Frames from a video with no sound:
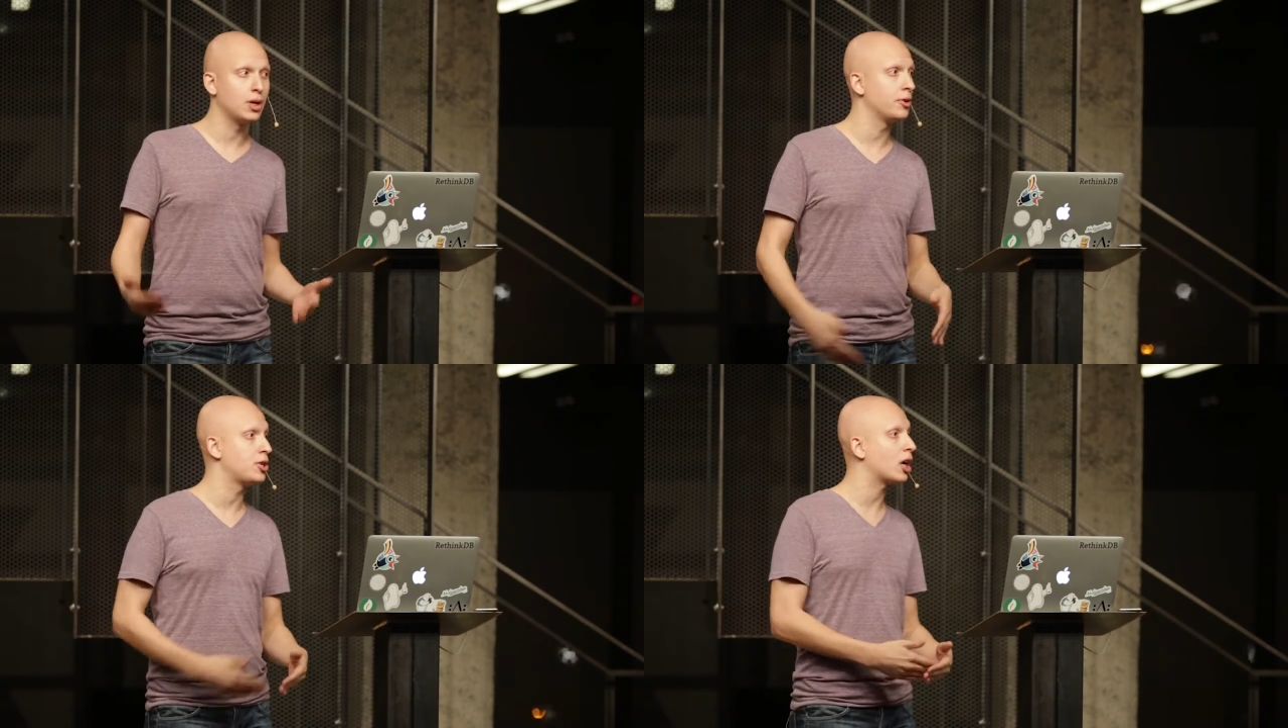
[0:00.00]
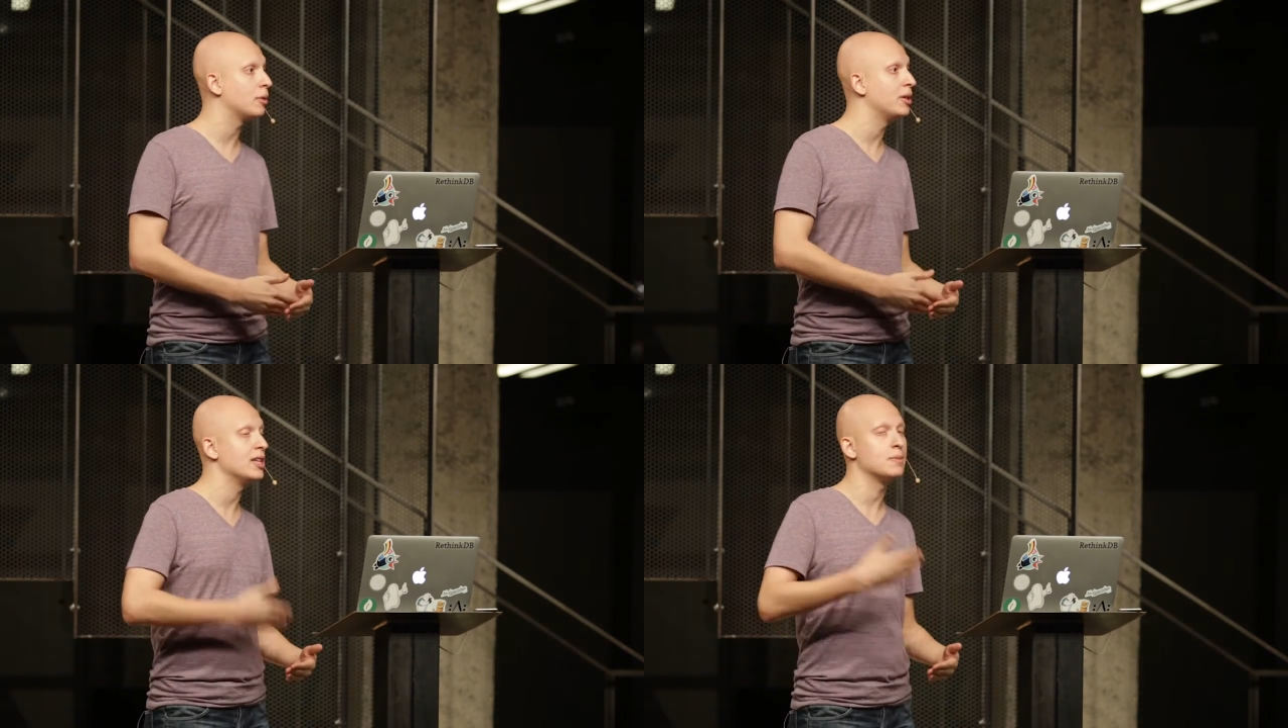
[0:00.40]
whenever a
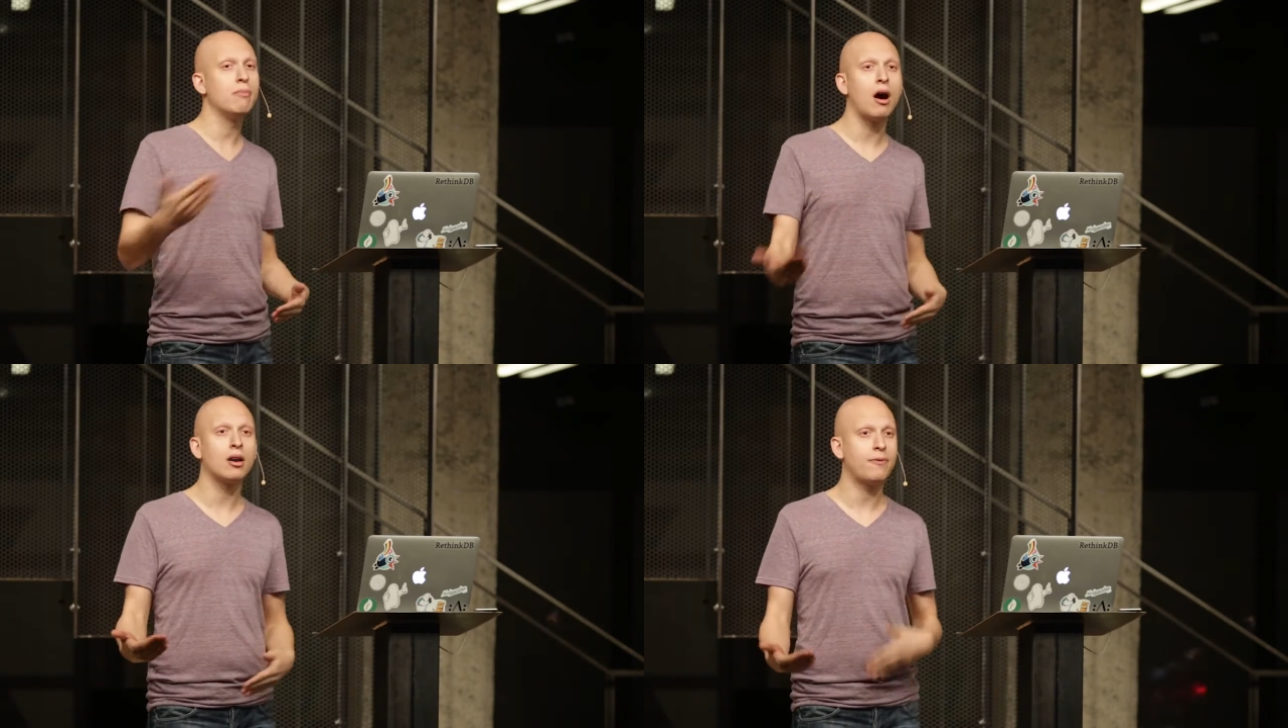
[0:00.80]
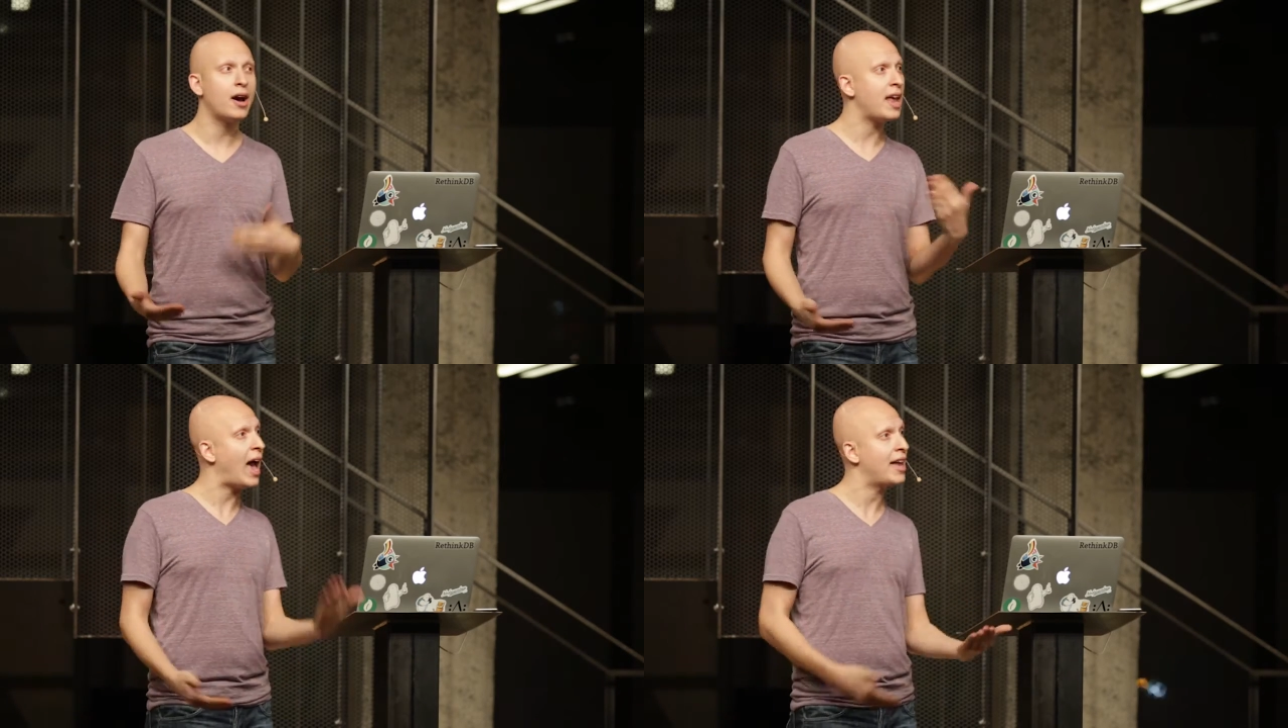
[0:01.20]
document is
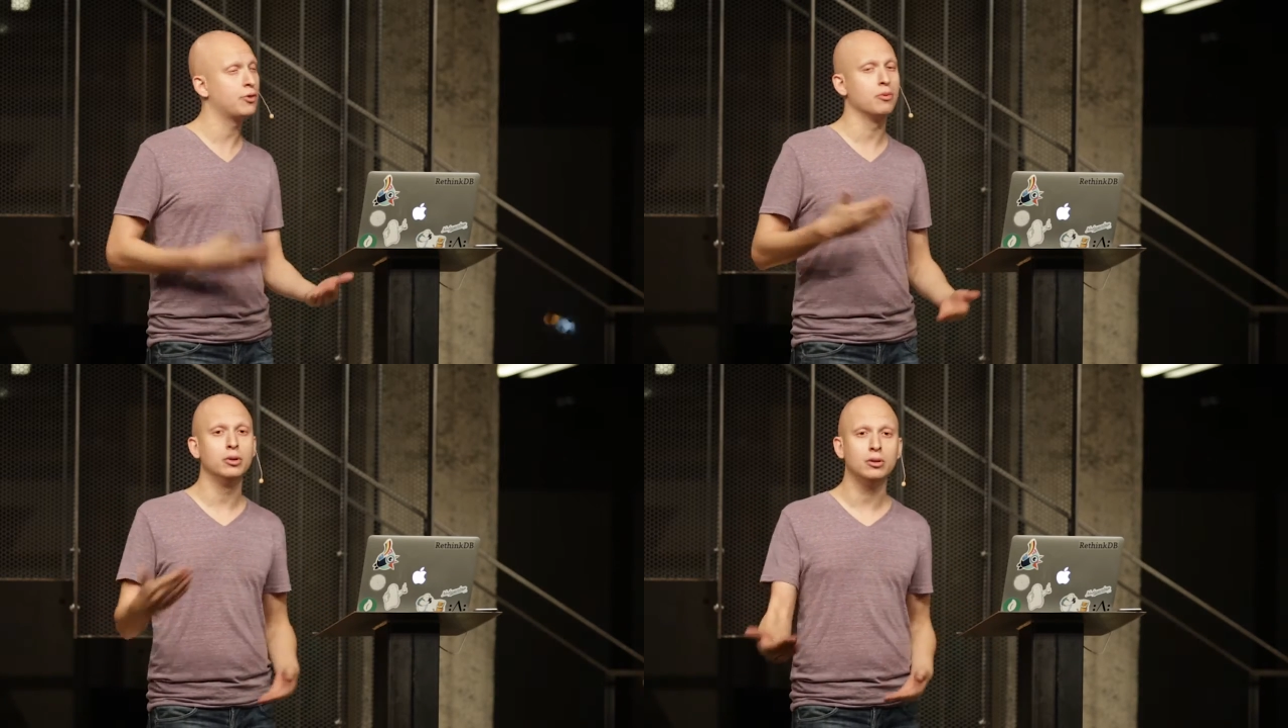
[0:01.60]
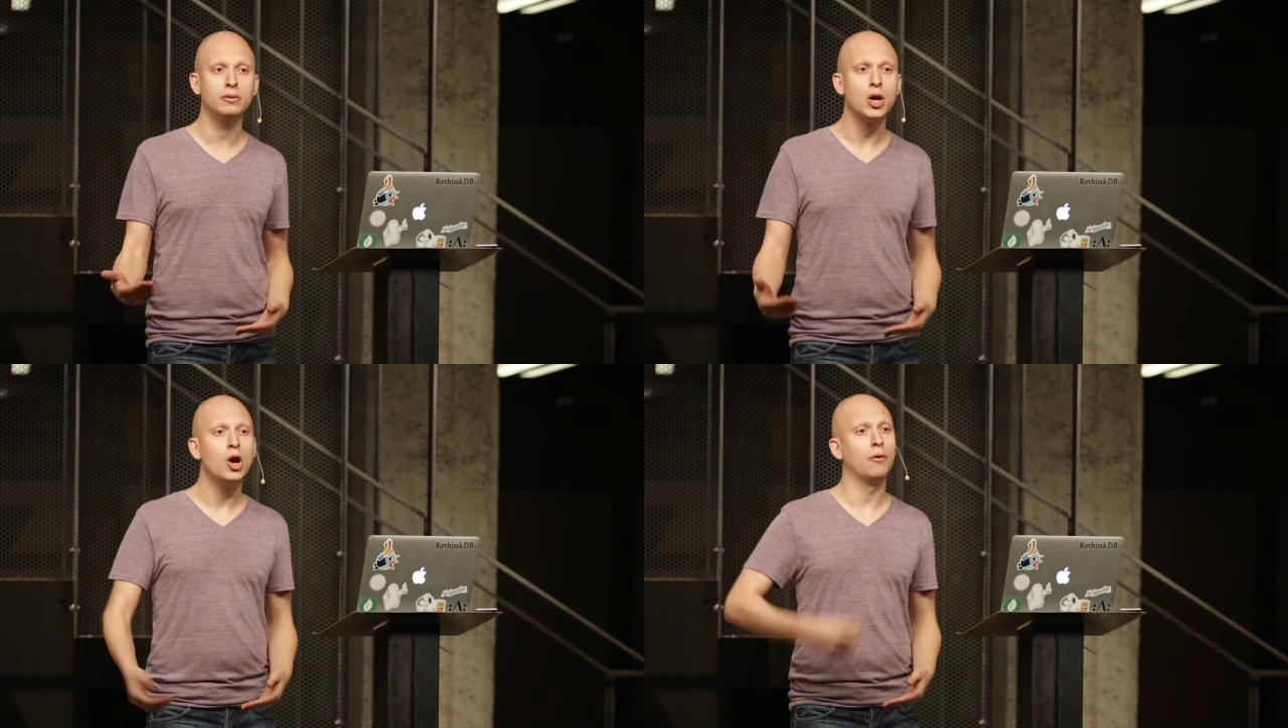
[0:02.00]
modified, added,
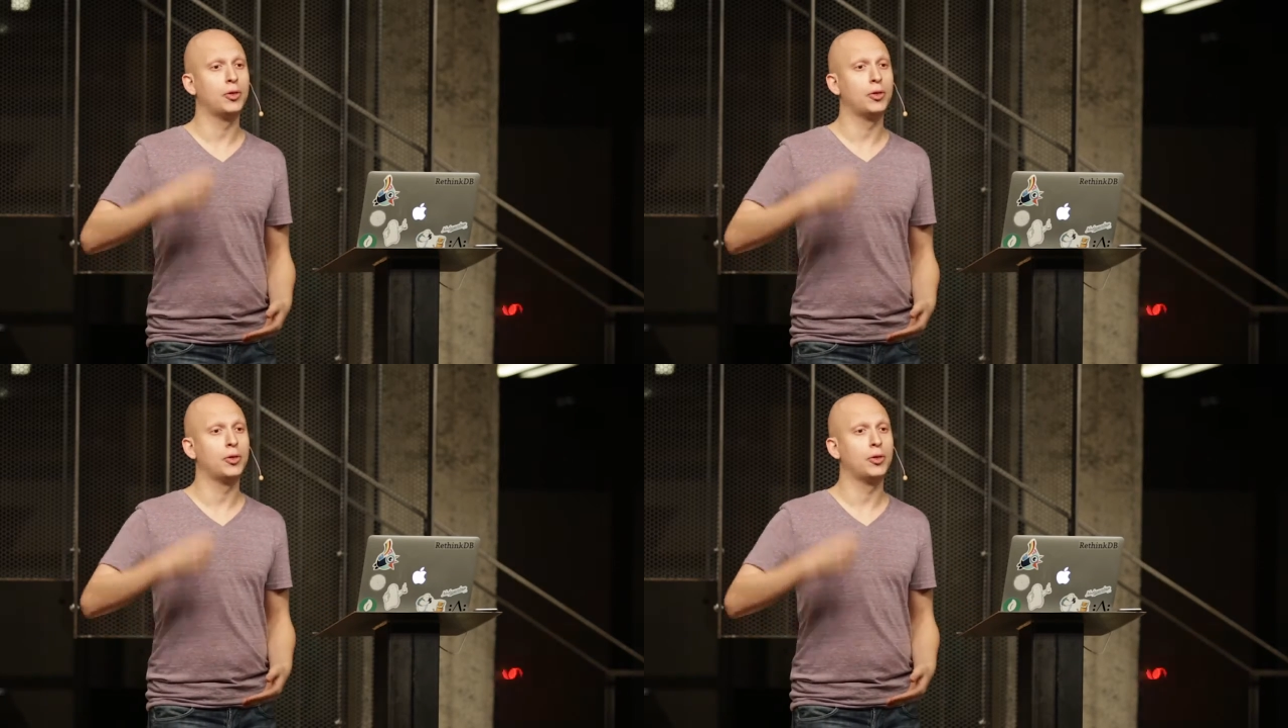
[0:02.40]
removed,